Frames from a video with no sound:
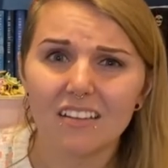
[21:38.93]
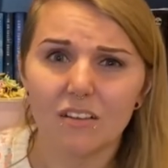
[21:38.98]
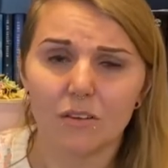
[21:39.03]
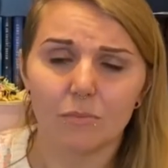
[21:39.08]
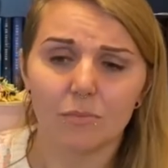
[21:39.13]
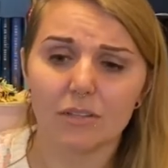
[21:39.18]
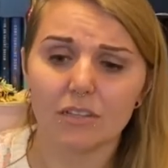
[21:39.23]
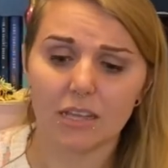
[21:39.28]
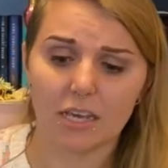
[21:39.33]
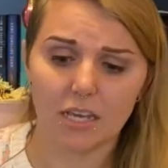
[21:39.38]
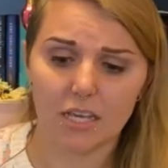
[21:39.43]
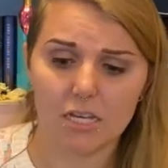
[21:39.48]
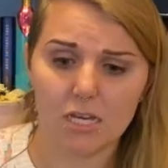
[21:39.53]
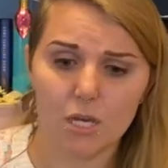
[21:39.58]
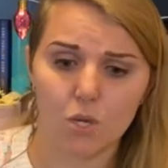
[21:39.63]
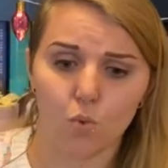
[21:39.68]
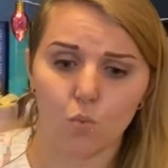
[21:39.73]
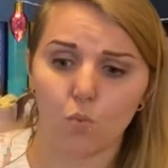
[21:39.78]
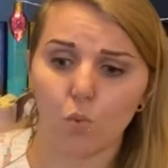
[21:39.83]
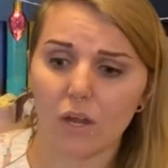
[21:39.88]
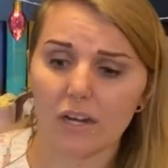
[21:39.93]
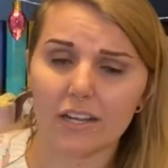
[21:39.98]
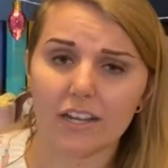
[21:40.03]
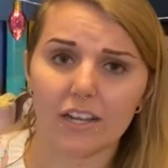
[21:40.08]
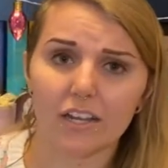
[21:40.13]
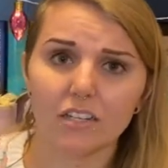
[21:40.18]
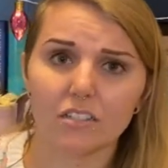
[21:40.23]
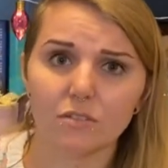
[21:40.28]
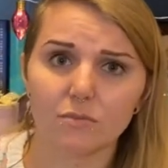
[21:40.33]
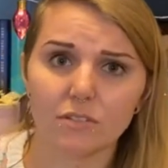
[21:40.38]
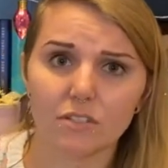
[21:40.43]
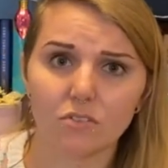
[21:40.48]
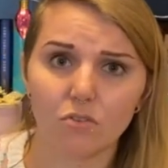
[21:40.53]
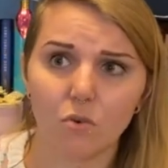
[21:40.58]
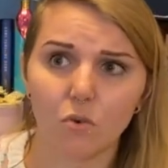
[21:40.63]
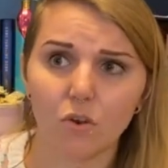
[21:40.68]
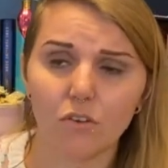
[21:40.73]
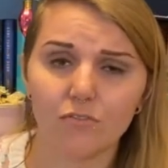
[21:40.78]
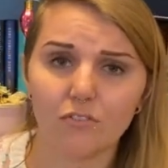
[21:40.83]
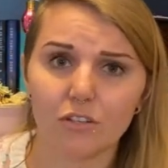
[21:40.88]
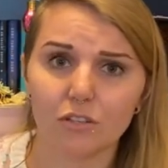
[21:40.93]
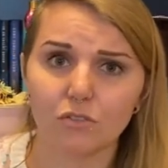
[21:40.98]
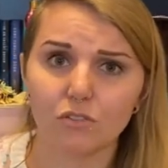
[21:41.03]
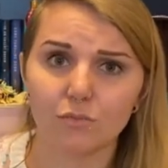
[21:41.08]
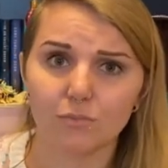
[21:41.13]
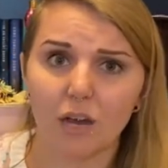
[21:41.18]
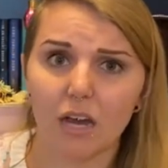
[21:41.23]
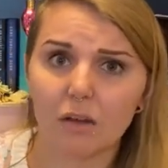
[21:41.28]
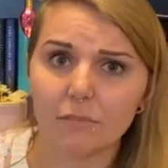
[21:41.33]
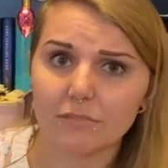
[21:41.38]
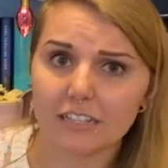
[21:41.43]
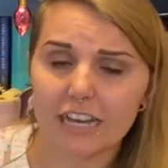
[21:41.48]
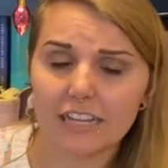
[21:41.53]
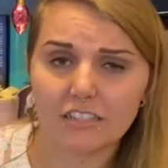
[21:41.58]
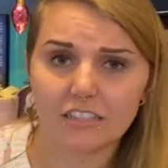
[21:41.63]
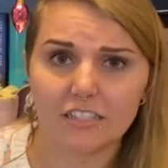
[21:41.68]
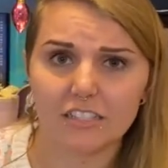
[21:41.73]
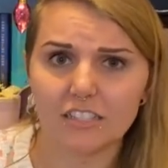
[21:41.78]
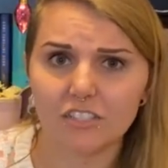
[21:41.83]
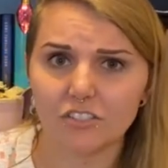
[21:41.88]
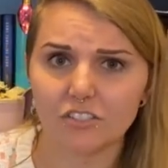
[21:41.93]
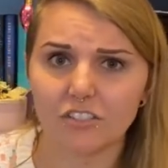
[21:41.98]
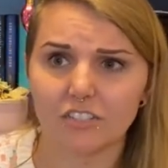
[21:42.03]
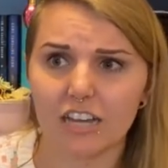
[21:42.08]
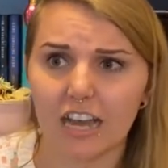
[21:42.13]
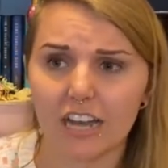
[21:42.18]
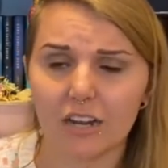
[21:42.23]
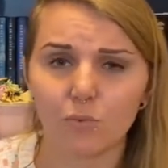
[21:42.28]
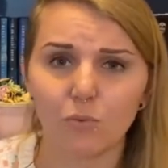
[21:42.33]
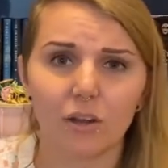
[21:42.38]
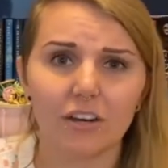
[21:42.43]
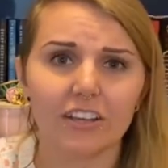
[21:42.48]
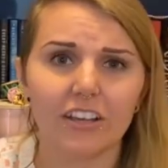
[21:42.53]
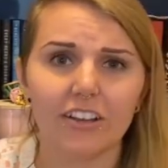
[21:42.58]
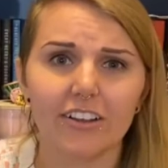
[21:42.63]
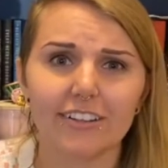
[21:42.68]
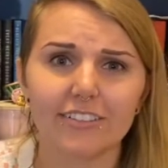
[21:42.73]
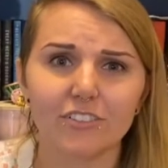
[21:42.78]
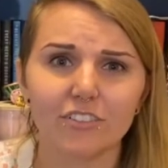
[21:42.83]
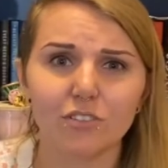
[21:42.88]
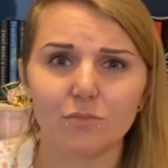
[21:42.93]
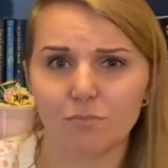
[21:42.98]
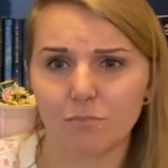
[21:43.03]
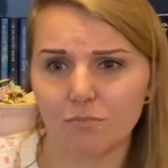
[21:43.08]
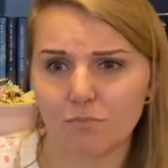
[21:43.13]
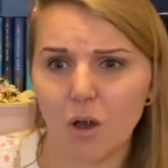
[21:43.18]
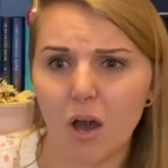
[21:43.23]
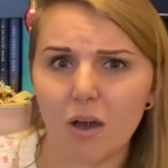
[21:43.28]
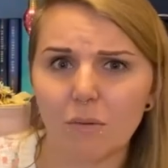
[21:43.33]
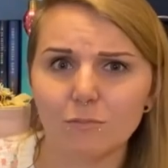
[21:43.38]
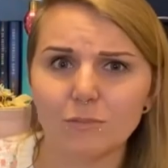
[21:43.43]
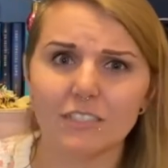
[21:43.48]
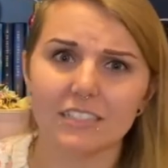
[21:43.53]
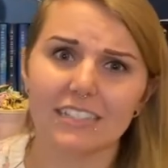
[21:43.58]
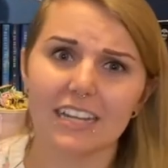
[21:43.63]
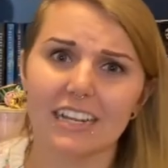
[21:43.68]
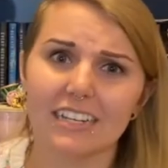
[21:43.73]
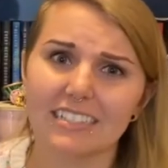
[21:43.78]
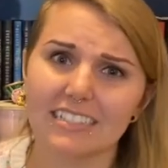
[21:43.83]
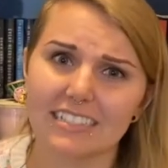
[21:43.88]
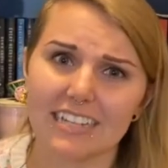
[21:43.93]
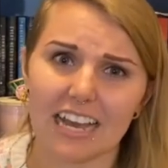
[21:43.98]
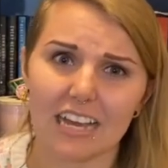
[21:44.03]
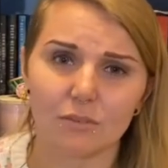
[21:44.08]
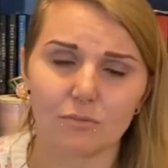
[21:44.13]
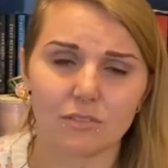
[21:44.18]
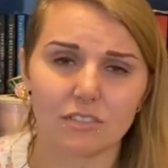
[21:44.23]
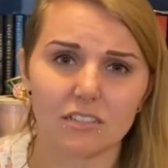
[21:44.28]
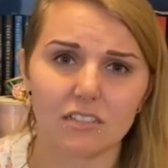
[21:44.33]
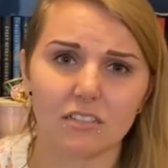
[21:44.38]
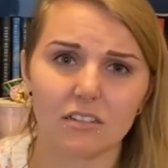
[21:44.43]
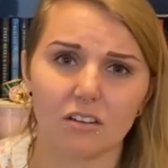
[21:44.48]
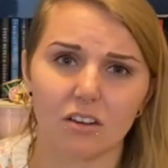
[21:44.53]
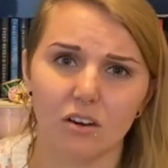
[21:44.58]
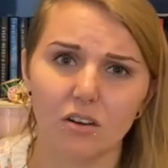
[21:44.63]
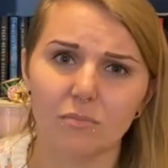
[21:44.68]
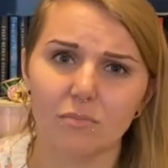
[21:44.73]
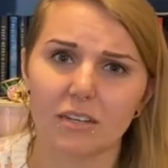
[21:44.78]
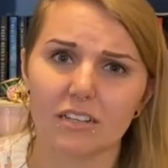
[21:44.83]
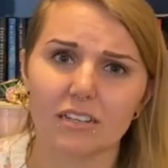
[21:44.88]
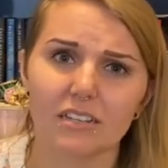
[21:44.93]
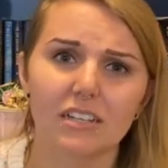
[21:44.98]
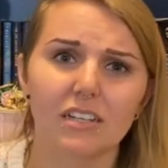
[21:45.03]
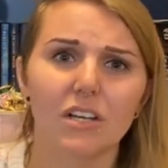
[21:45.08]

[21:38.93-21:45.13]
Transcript: But like, one character was an orphan whose mom, dad, and sister died. One character's mom was dead and dad was in a coma.